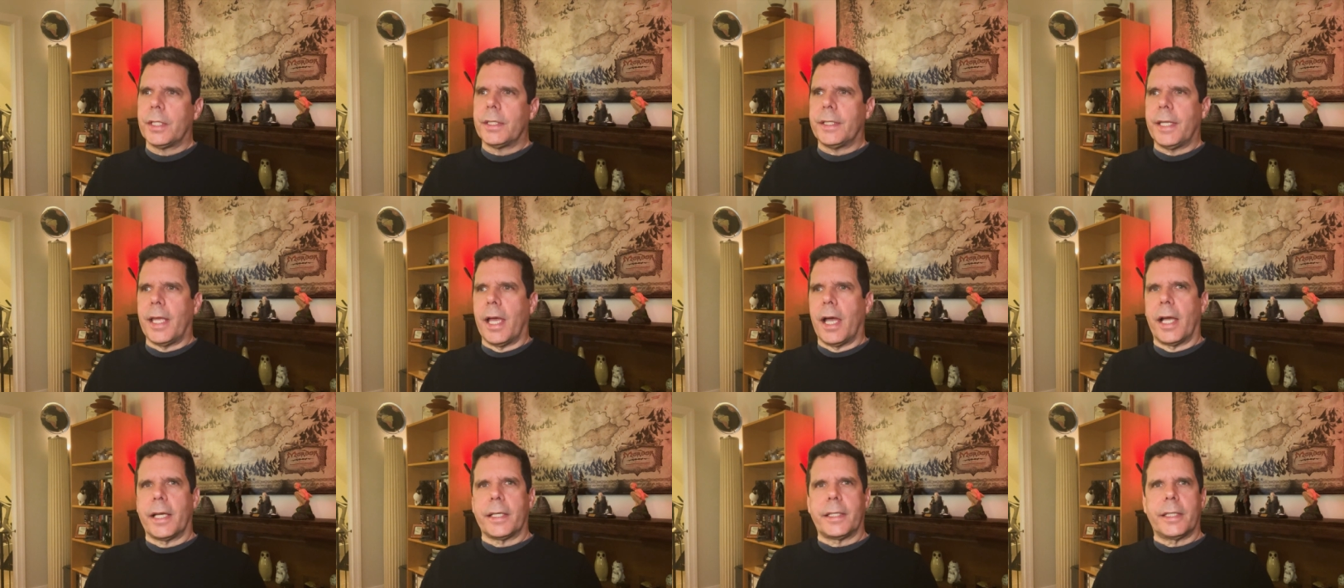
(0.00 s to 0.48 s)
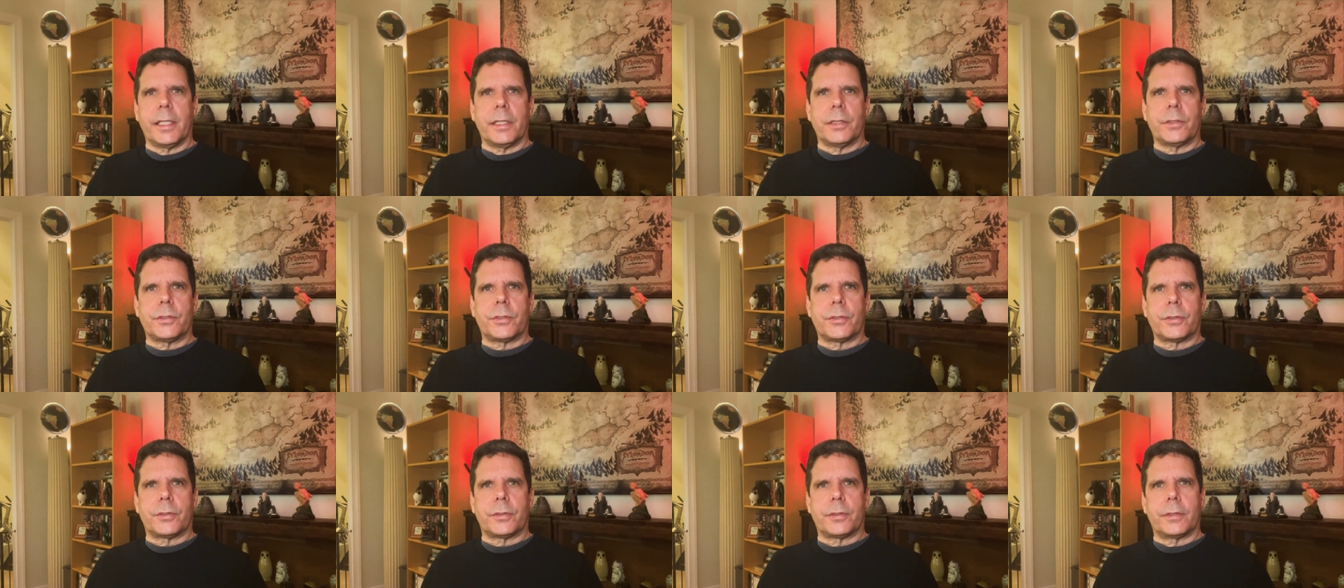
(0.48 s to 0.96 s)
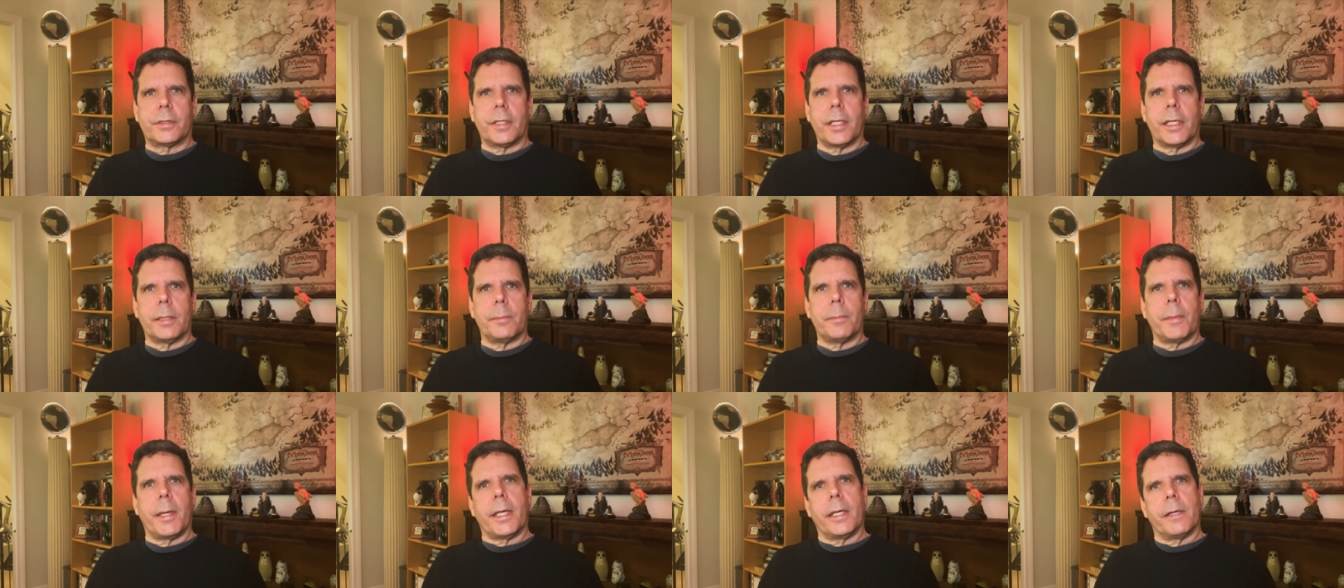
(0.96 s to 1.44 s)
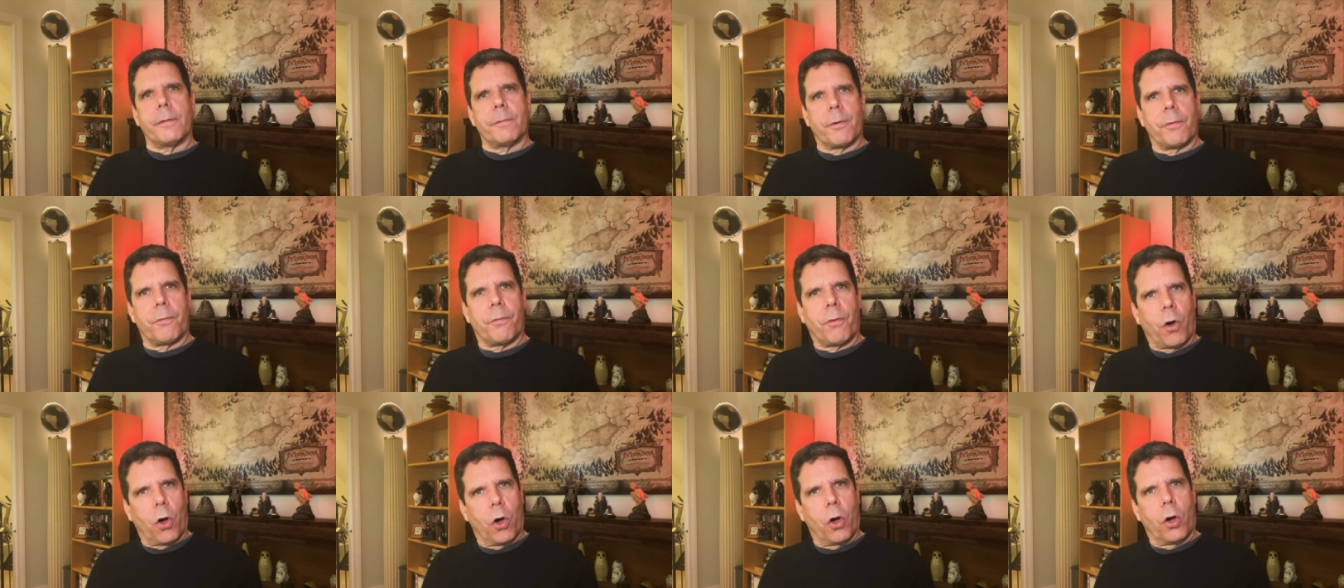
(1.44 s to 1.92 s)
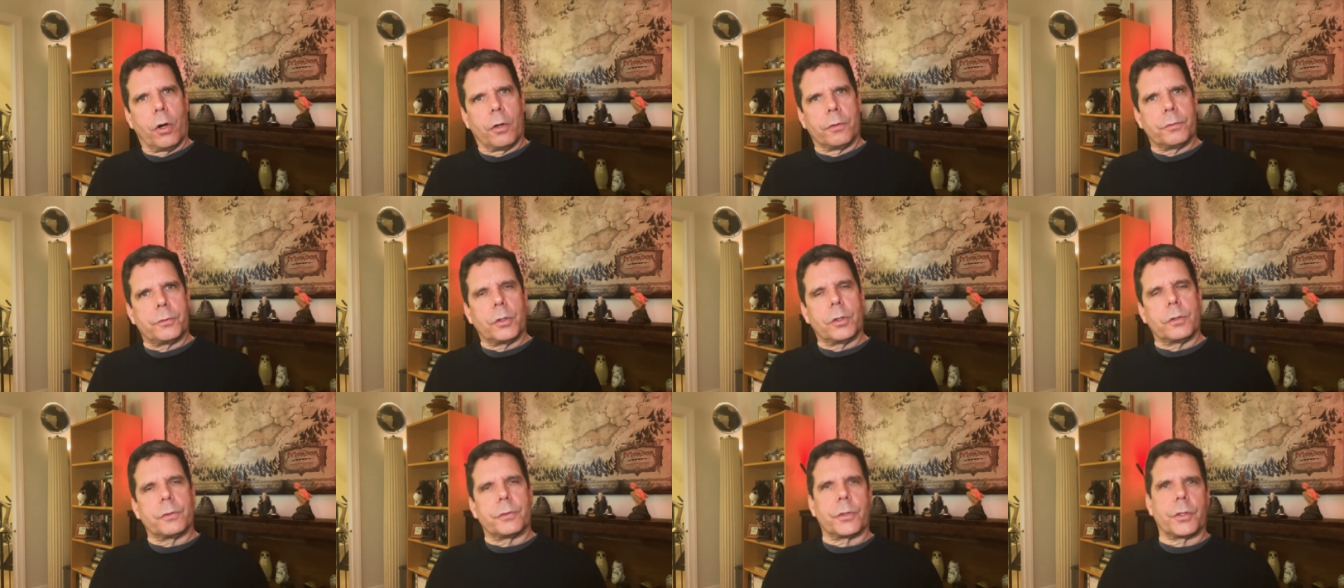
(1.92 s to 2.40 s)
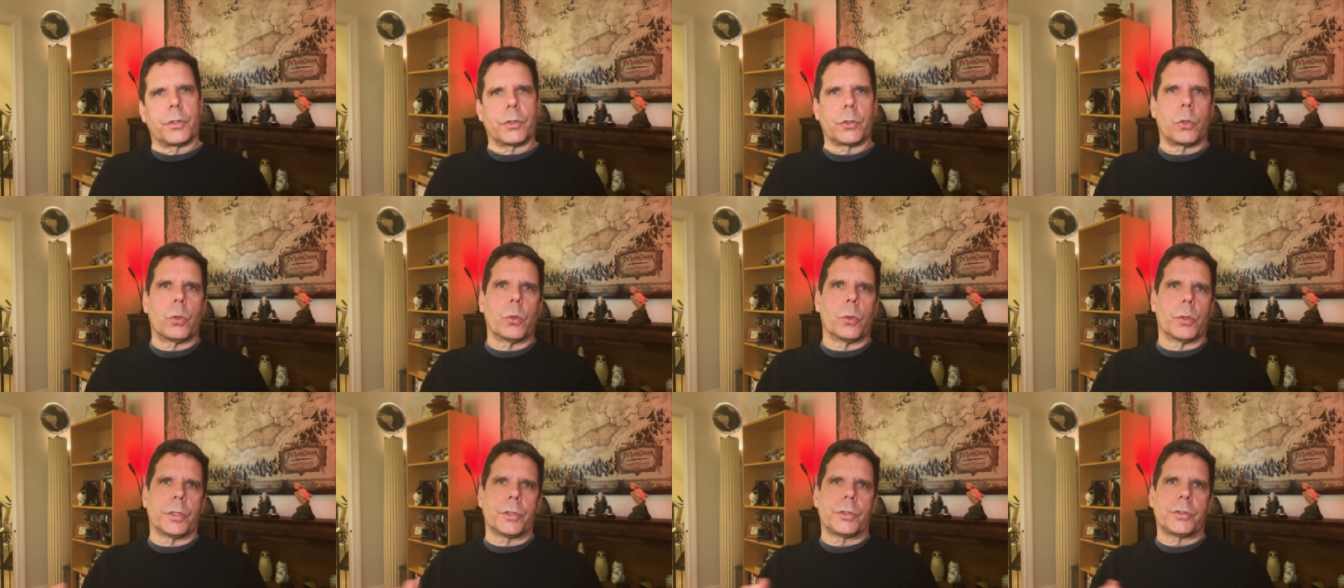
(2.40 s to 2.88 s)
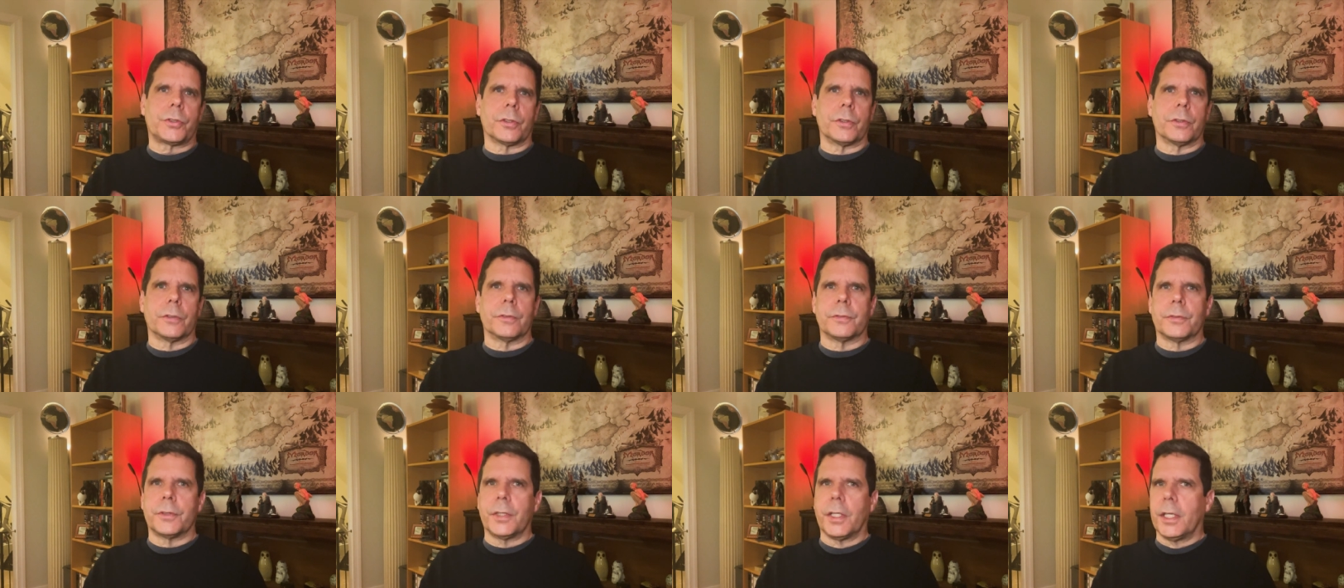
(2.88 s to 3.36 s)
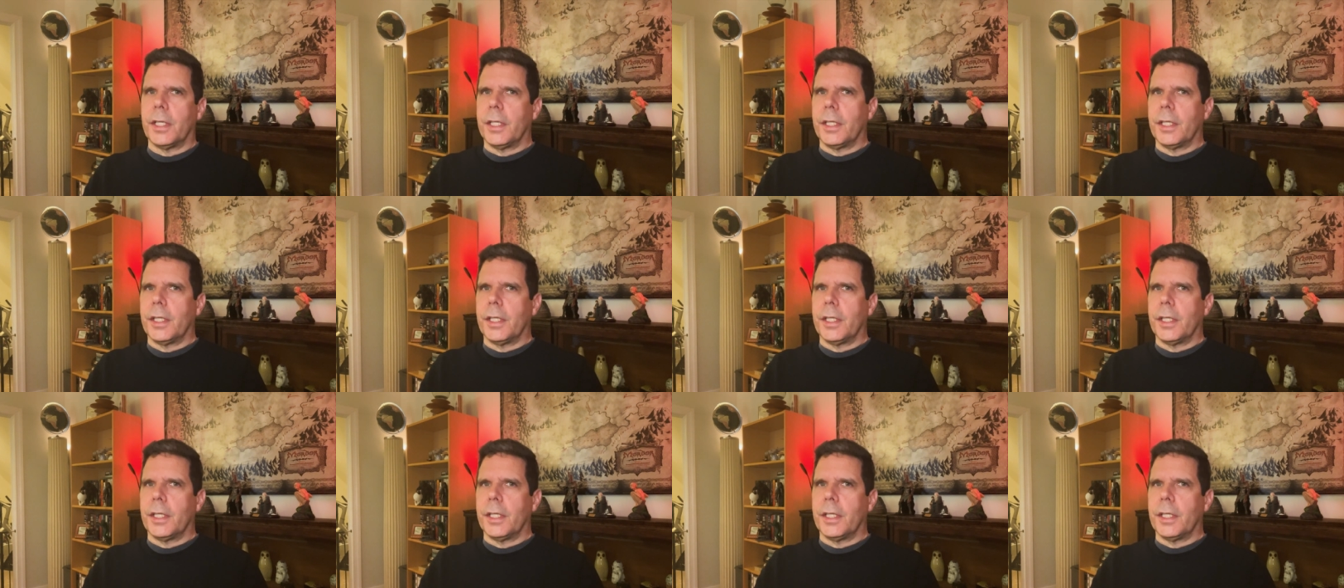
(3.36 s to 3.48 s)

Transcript: Now, I guess they may have evolved over the course of